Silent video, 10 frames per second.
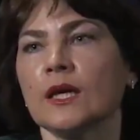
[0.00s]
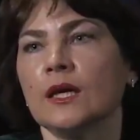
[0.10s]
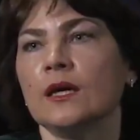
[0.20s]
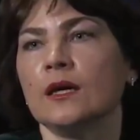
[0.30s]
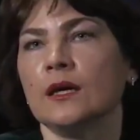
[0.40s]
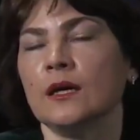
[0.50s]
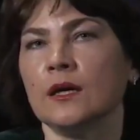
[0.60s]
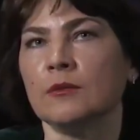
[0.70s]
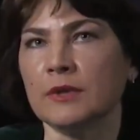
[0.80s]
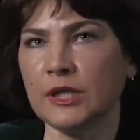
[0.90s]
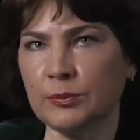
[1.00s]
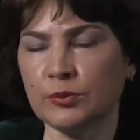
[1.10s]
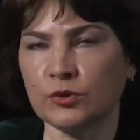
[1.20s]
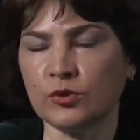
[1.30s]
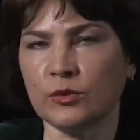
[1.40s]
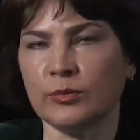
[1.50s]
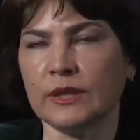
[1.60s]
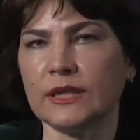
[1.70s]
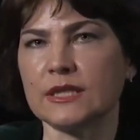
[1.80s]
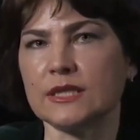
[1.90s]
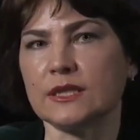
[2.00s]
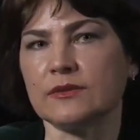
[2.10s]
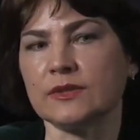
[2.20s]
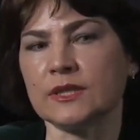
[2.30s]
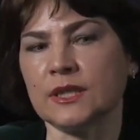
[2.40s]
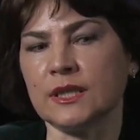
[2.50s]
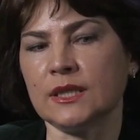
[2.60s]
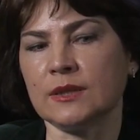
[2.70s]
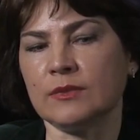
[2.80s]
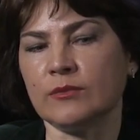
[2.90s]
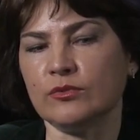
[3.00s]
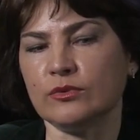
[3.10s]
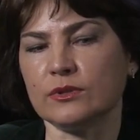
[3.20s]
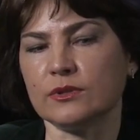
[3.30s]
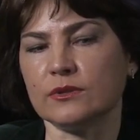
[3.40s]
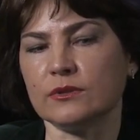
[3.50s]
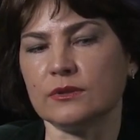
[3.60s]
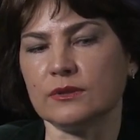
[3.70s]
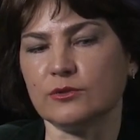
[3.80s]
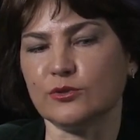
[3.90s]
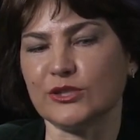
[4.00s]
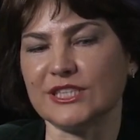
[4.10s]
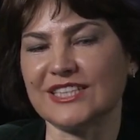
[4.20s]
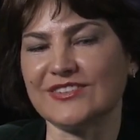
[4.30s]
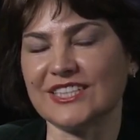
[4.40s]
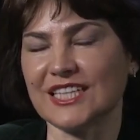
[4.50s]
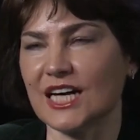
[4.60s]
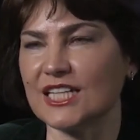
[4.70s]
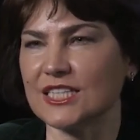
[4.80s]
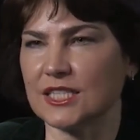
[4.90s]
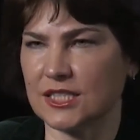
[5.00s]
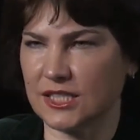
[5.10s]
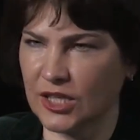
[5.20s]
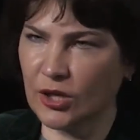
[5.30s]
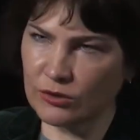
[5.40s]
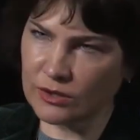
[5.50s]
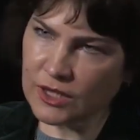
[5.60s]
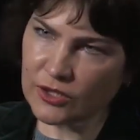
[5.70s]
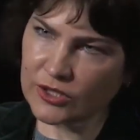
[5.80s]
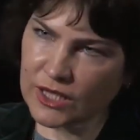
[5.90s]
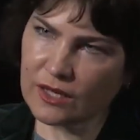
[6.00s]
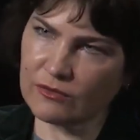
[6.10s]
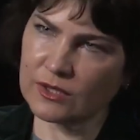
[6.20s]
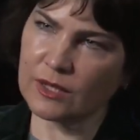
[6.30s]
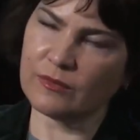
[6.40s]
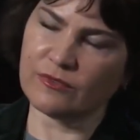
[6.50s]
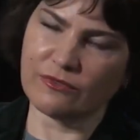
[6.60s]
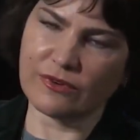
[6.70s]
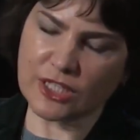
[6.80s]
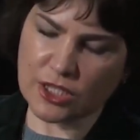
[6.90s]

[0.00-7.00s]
Venediktova, formerly the head of the FBI and also a former MP in Zelensky's party, the Servant of the People.